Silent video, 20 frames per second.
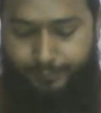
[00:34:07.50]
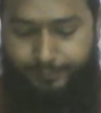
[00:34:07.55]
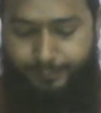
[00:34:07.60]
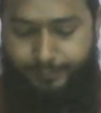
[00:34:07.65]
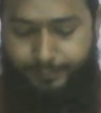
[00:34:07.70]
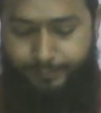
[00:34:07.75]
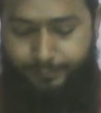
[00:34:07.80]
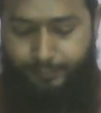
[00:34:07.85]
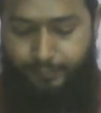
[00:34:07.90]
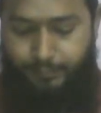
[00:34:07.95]

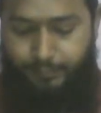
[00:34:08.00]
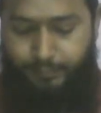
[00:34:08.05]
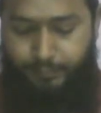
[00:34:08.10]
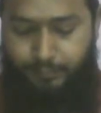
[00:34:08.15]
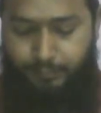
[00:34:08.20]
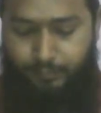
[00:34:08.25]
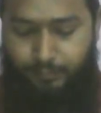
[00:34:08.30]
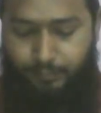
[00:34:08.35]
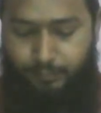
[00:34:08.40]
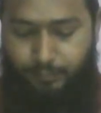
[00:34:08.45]

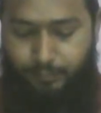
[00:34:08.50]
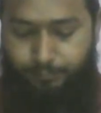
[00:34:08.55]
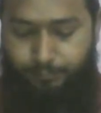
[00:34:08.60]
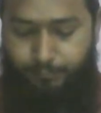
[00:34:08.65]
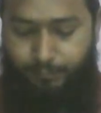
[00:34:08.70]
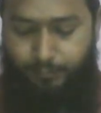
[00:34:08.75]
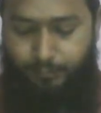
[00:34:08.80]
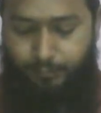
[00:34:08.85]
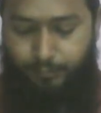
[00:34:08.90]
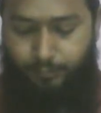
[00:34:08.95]
creating
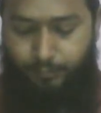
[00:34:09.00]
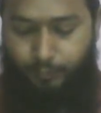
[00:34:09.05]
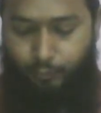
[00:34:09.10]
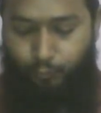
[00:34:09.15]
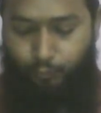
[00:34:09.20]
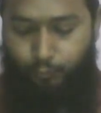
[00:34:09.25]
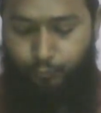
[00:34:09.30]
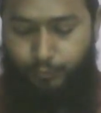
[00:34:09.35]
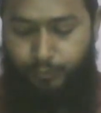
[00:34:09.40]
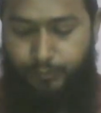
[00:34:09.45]
something
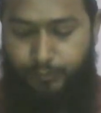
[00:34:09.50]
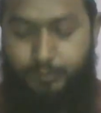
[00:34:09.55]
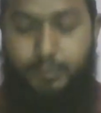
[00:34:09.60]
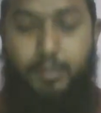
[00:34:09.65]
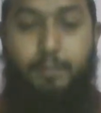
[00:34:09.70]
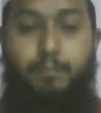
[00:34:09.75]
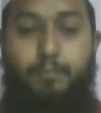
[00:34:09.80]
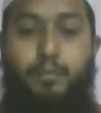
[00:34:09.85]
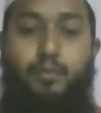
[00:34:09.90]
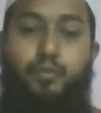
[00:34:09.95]
new that
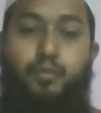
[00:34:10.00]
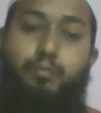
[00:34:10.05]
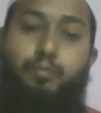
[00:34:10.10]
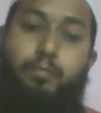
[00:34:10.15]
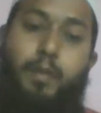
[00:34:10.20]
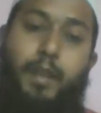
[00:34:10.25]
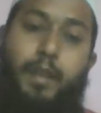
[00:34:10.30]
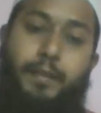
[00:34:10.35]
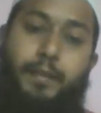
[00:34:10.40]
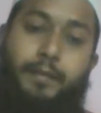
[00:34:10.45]
comes to
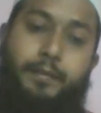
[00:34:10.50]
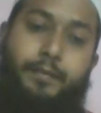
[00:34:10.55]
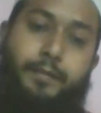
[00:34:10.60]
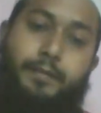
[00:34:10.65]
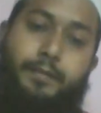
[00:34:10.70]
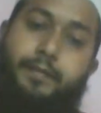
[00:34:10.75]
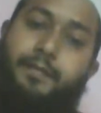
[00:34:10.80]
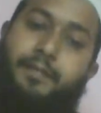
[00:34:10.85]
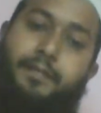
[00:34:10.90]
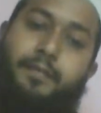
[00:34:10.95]
mind.
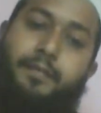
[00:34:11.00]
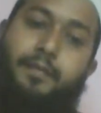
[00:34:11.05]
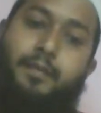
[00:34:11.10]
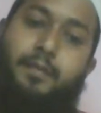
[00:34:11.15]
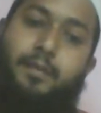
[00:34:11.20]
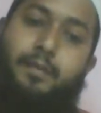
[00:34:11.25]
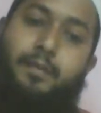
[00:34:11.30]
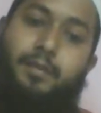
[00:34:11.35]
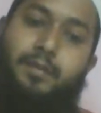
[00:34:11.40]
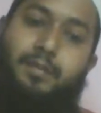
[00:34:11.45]

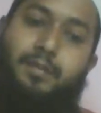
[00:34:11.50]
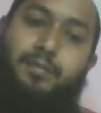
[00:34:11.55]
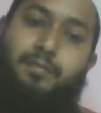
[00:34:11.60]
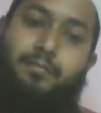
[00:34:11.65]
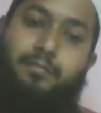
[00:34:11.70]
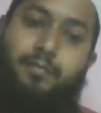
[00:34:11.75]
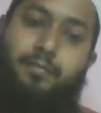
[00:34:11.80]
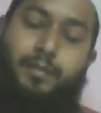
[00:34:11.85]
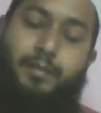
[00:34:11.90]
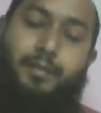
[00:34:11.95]

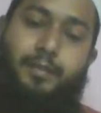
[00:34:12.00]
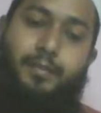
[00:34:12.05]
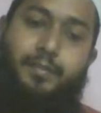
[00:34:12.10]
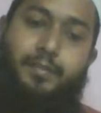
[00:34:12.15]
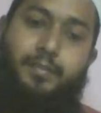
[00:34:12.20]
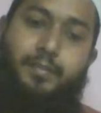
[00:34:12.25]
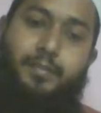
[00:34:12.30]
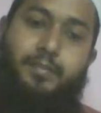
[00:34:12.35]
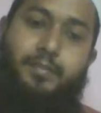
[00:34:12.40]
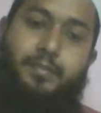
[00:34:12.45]
Very
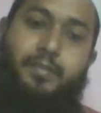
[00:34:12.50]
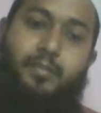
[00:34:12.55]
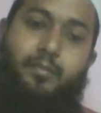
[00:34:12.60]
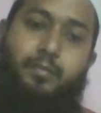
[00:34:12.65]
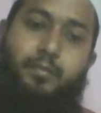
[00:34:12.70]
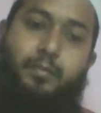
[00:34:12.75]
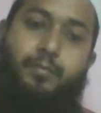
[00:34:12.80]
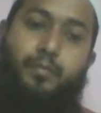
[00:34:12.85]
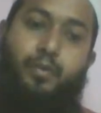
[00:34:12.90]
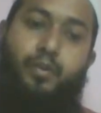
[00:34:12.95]
easy.
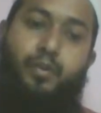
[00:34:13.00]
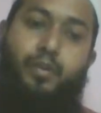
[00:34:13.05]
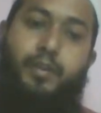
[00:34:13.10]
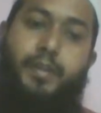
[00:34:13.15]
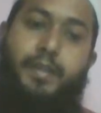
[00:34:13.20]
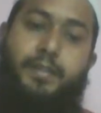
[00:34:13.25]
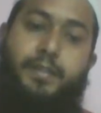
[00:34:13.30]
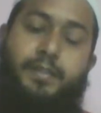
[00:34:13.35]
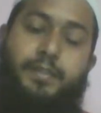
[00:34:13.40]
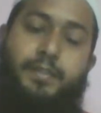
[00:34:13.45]
Discovery already
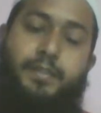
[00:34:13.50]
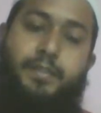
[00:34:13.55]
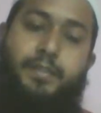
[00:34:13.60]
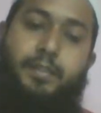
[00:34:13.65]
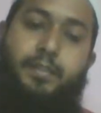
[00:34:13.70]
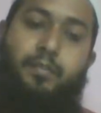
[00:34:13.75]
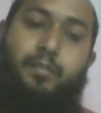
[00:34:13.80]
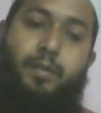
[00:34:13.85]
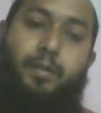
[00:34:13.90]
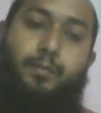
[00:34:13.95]

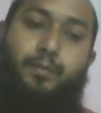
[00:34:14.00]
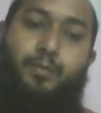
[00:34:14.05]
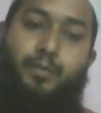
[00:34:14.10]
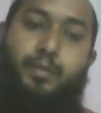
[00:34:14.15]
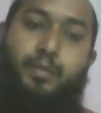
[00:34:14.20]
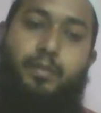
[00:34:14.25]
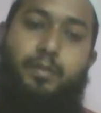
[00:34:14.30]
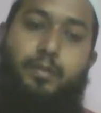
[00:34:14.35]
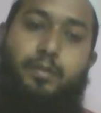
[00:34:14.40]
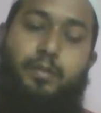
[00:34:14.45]
existing.
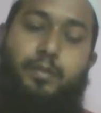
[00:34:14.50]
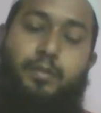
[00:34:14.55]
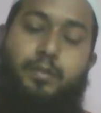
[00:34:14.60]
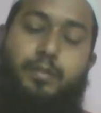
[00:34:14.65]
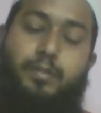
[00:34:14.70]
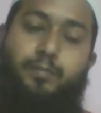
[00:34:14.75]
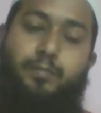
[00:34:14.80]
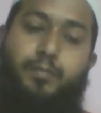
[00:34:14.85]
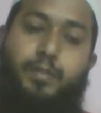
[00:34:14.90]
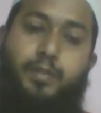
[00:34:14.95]

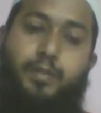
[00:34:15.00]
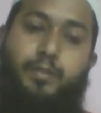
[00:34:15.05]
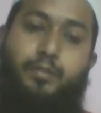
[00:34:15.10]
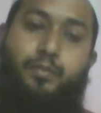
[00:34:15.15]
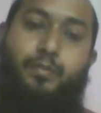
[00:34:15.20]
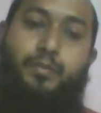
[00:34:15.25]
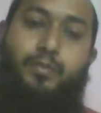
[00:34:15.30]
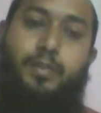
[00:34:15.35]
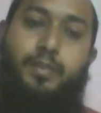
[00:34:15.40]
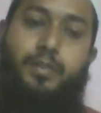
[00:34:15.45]
Somebody
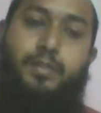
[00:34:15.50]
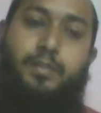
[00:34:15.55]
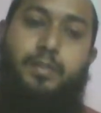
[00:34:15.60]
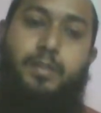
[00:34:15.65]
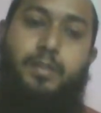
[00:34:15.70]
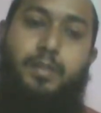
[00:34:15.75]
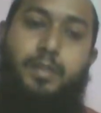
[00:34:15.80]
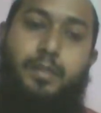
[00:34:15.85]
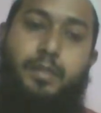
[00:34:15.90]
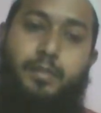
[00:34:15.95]
shows us
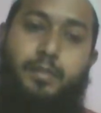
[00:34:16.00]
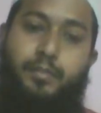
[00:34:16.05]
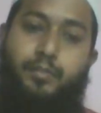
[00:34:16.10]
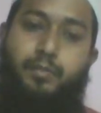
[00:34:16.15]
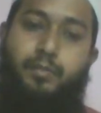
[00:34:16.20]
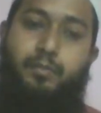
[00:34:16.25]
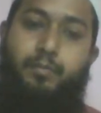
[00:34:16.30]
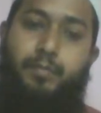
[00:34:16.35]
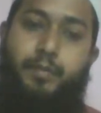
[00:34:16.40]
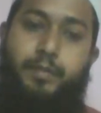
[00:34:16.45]

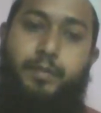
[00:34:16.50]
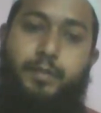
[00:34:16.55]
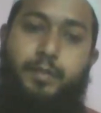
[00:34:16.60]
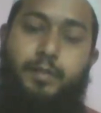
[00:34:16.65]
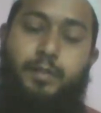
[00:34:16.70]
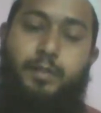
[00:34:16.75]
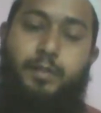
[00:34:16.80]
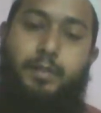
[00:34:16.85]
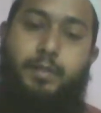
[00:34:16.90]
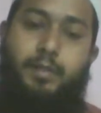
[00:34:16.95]
discovered.
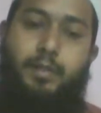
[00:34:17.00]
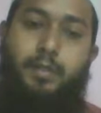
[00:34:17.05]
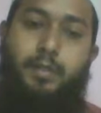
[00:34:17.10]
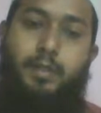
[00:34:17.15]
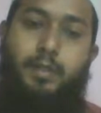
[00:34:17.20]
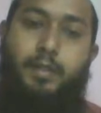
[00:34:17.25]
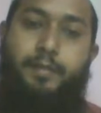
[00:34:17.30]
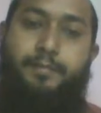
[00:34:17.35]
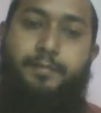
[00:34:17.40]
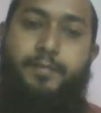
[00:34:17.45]

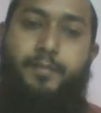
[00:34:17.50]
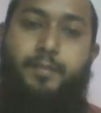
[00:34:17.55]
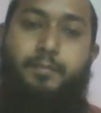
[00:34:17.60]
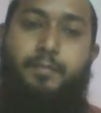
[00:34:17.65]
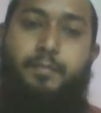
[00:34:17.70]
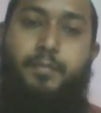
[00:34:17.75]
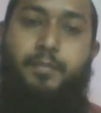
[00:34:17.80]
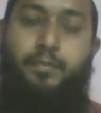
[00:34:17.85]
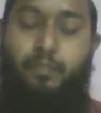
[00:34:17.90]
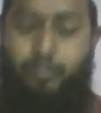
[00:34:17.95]
Invention
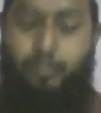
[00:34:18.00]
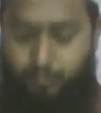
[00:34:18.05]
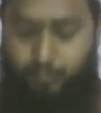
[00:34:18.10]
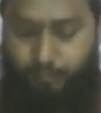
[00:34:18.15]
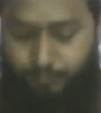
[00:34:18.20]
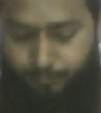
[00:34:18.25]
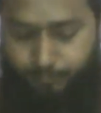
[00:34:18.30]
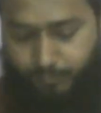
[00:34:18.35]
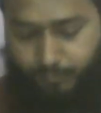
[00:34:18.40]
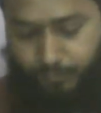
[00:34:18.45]
means
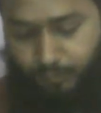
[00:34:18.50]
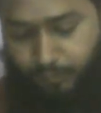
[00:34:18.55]
very